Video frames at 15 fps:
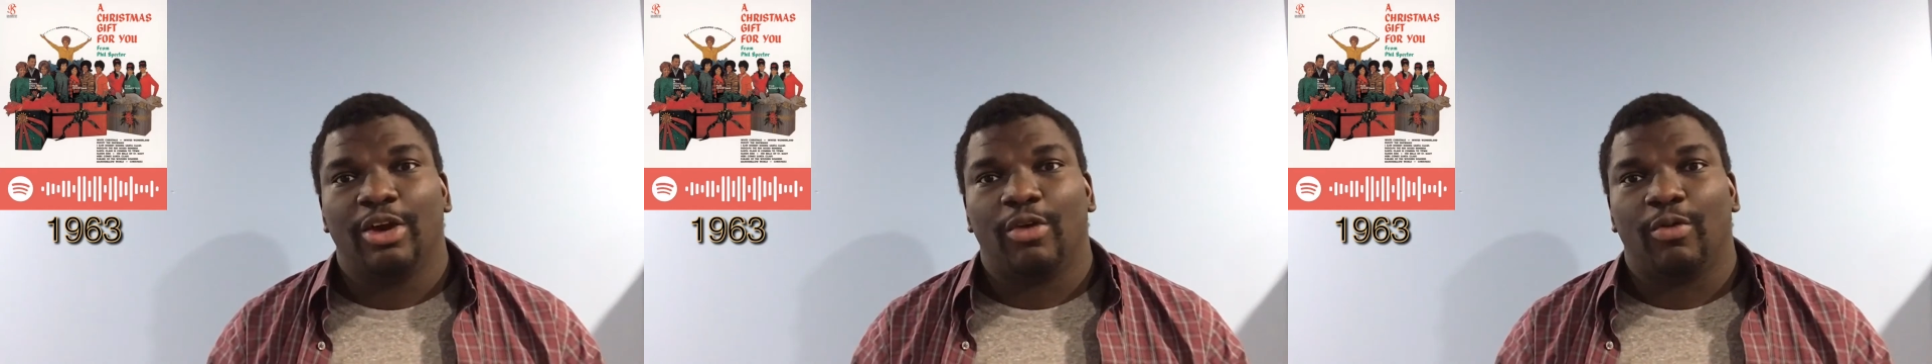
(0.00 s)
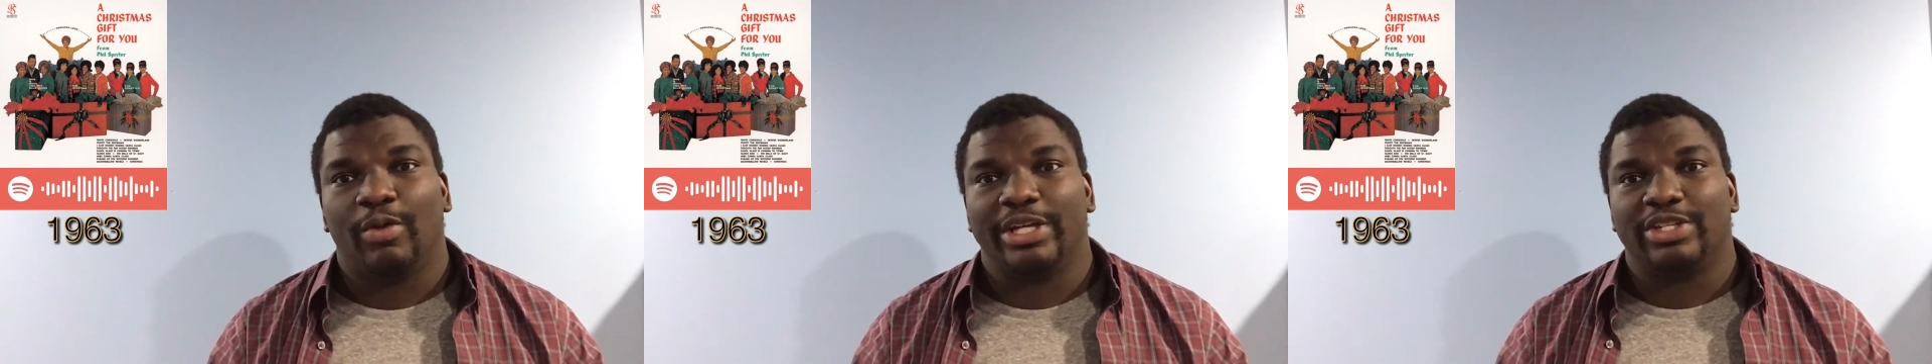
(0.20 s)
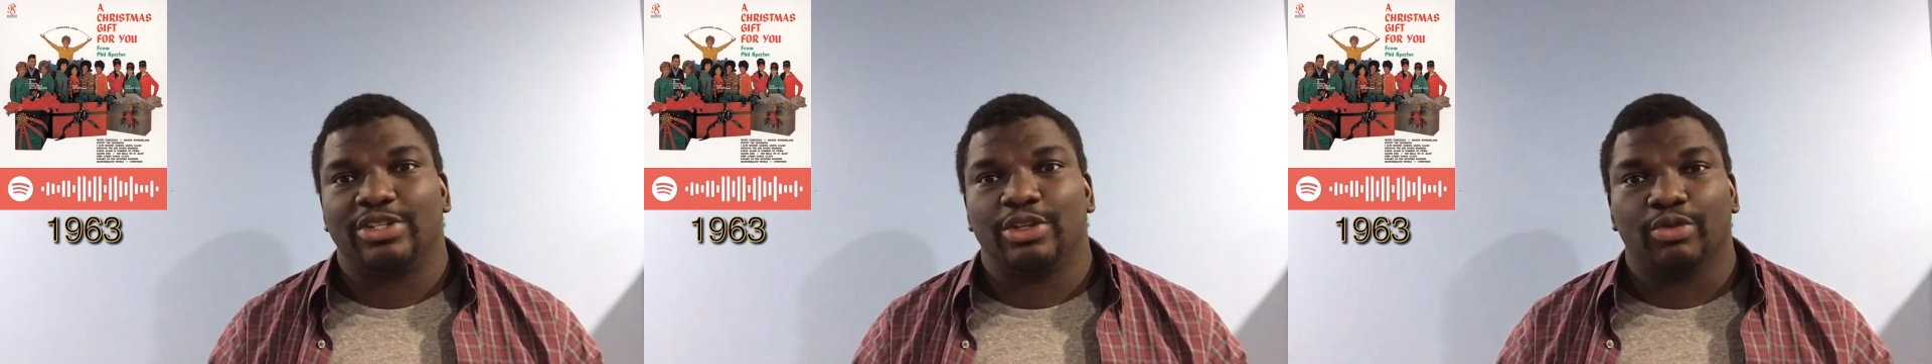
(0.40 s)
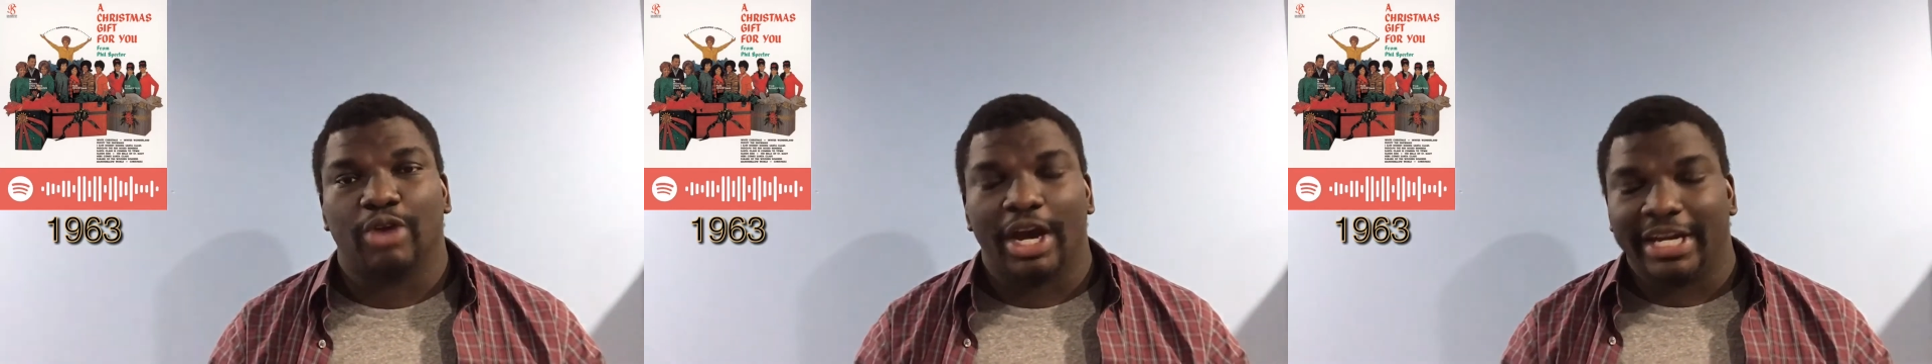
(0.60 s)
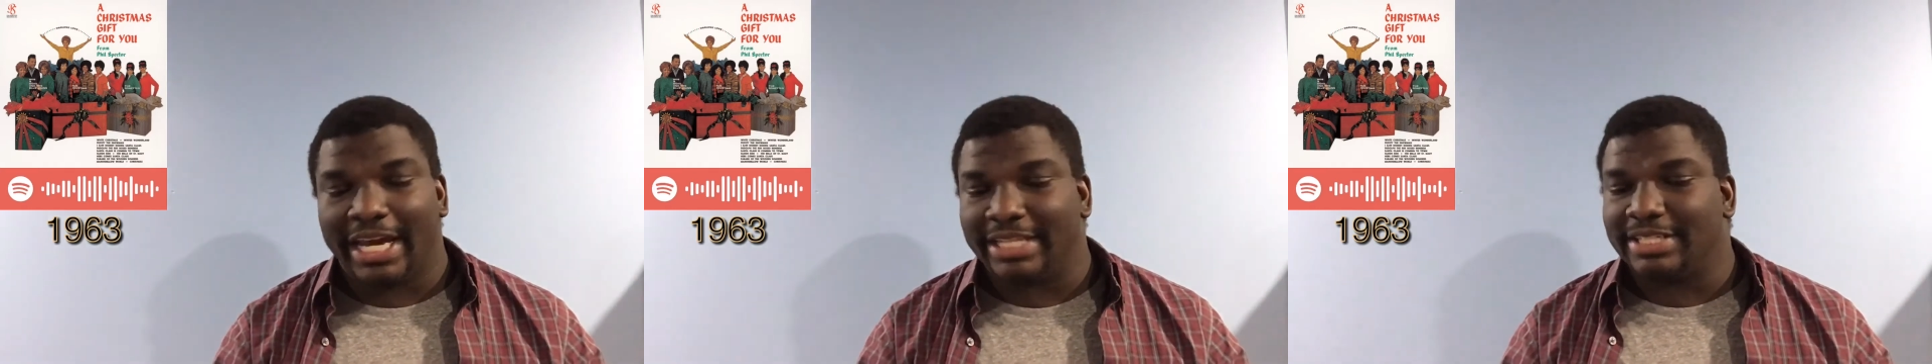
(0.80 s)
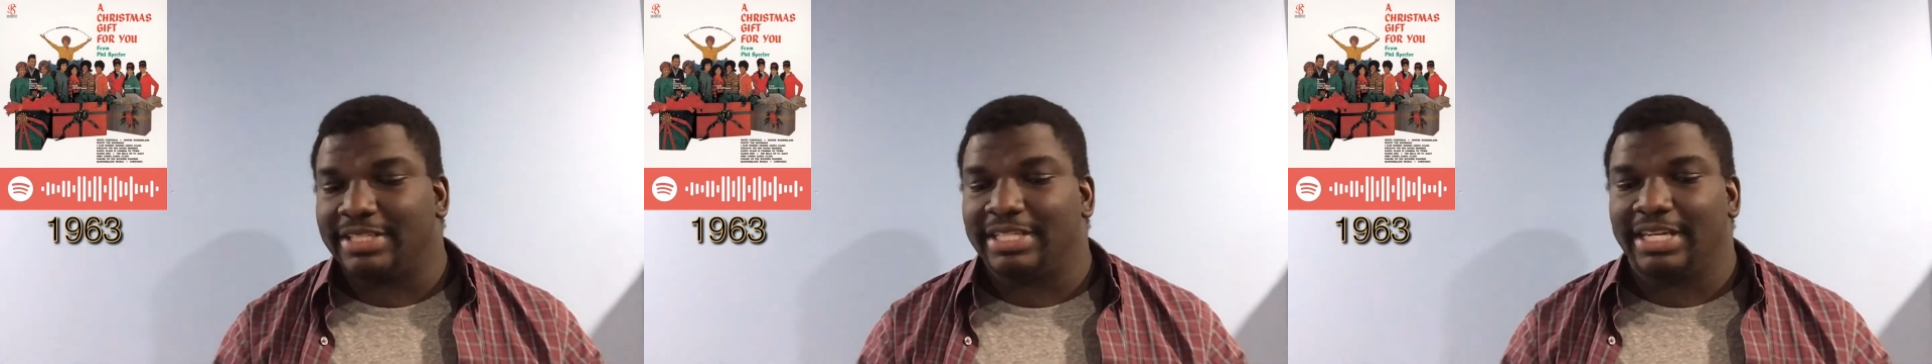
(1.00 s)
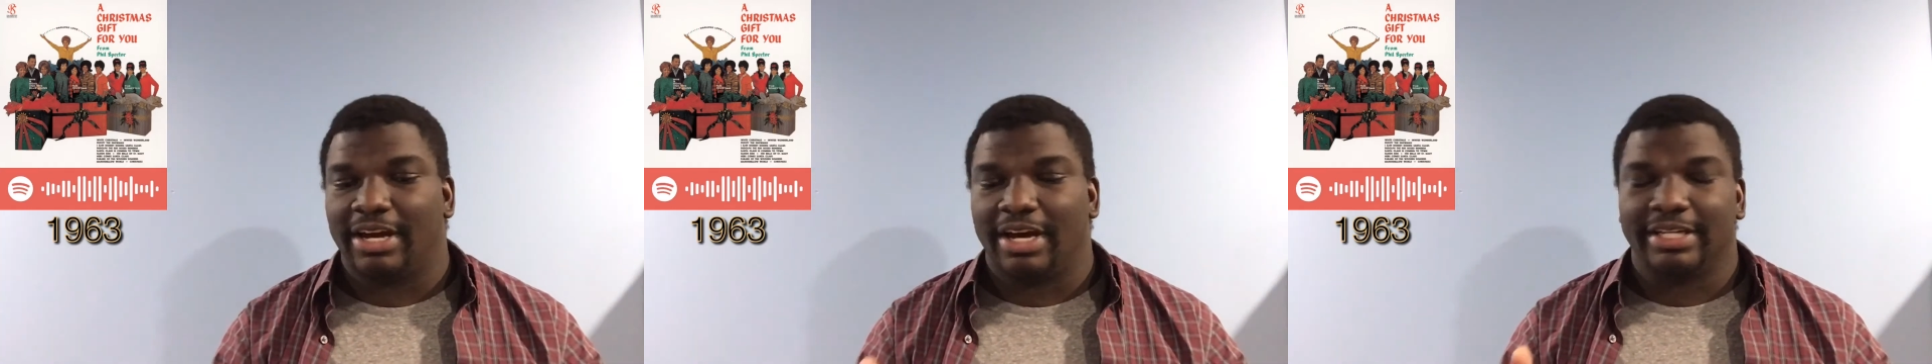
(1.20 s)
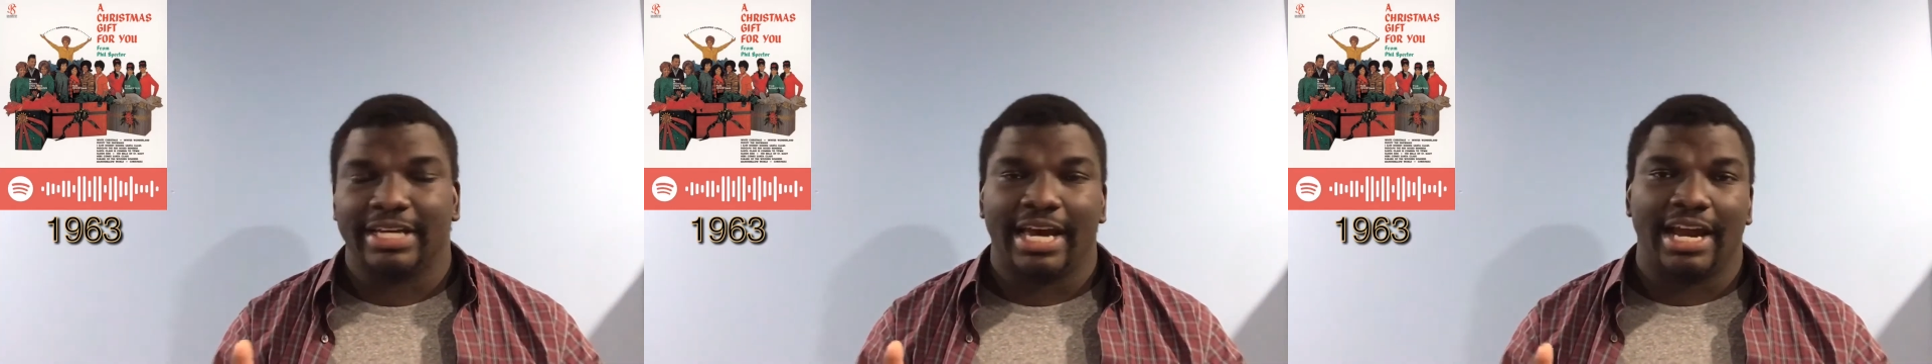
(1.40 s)
which the Ronettes did
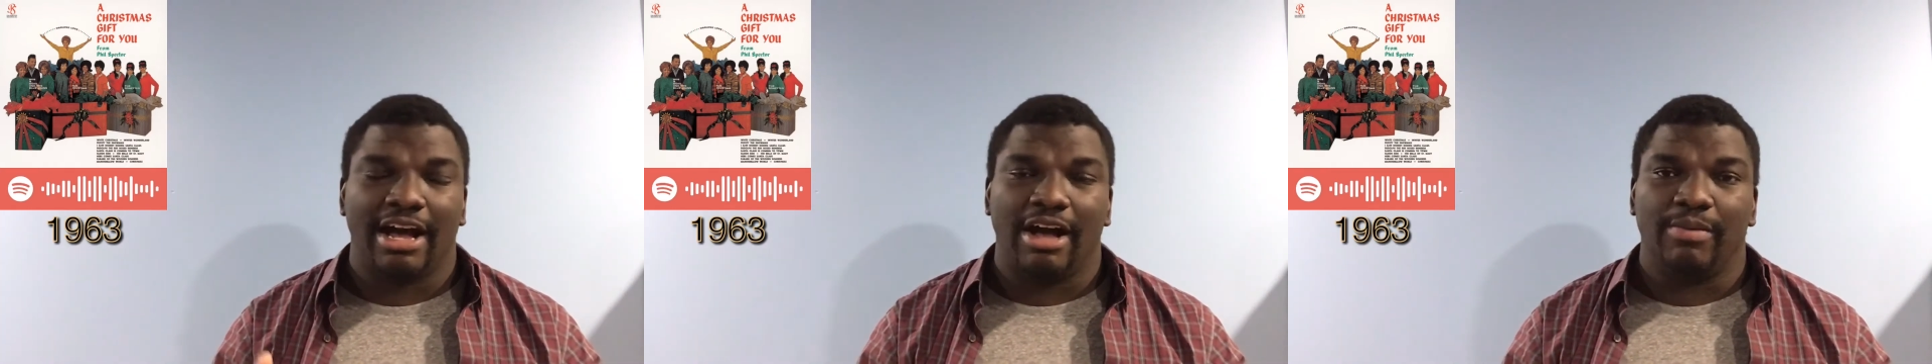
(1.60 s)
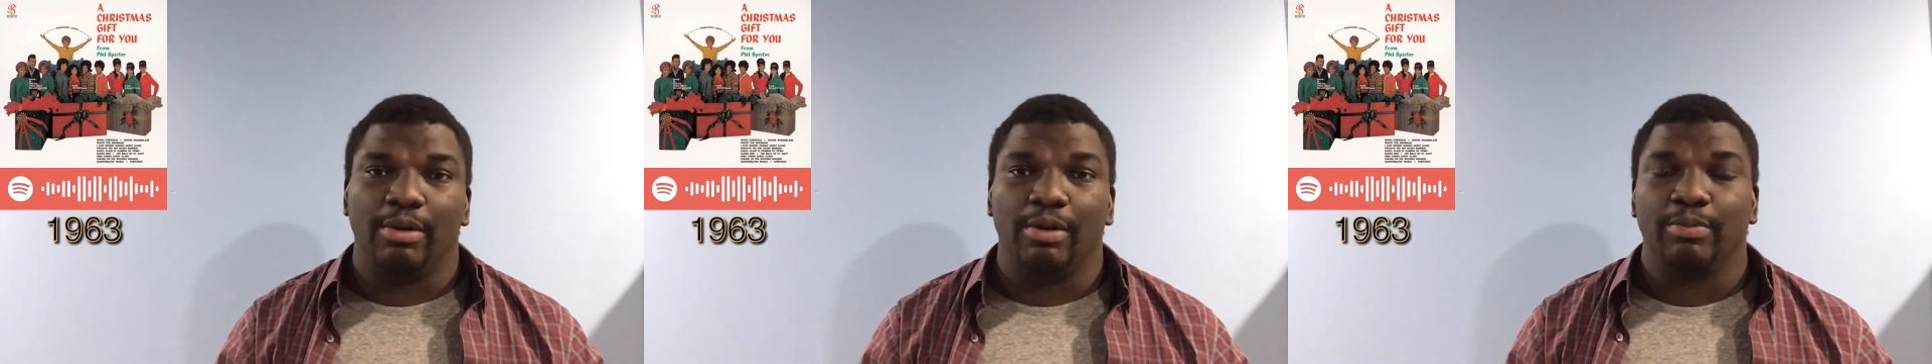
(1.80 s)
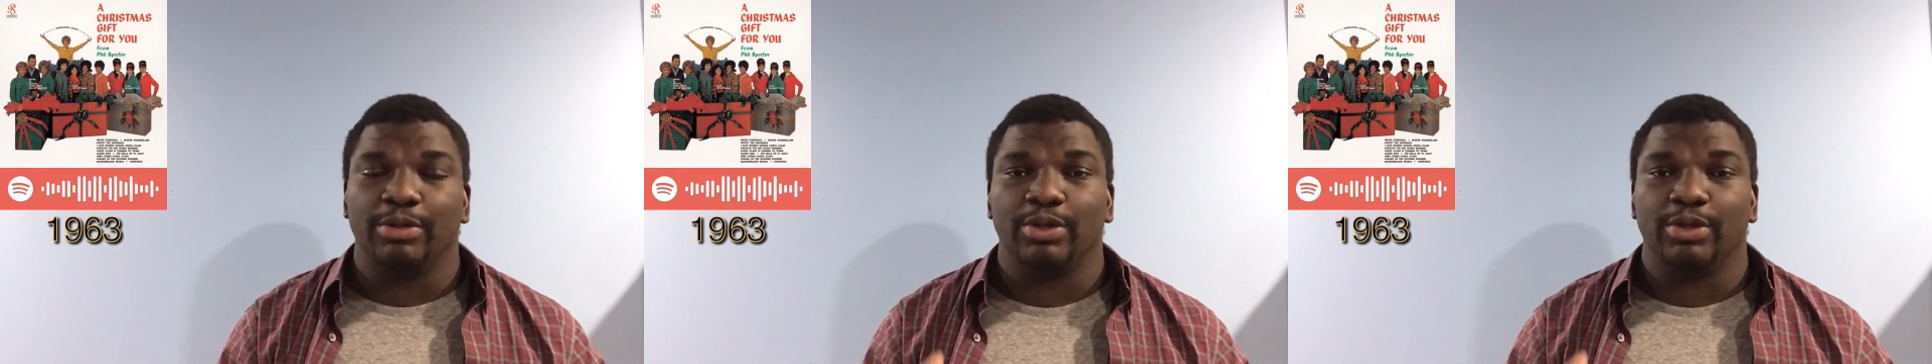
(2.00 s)
on that album.